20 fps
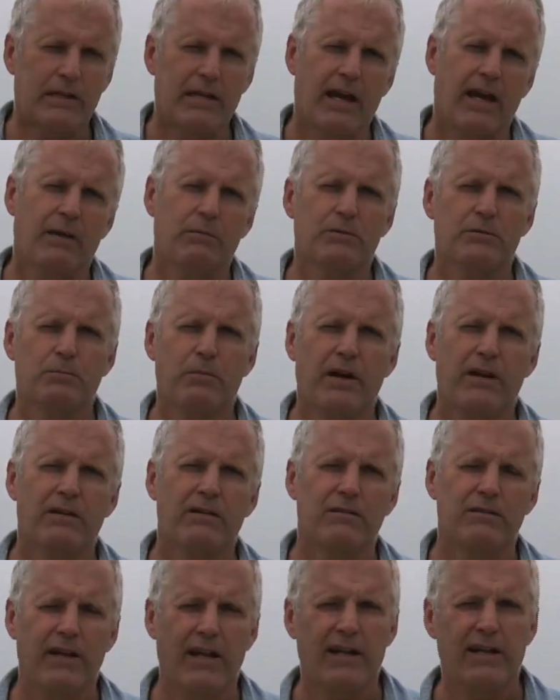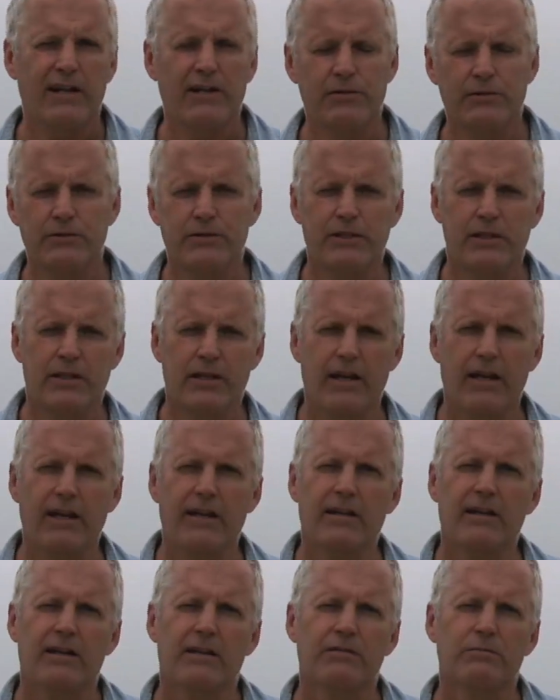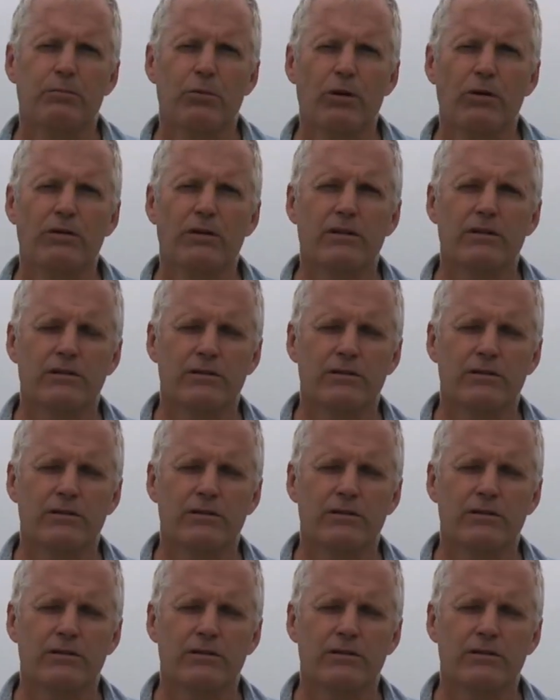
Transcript: times better net energy gain out of burning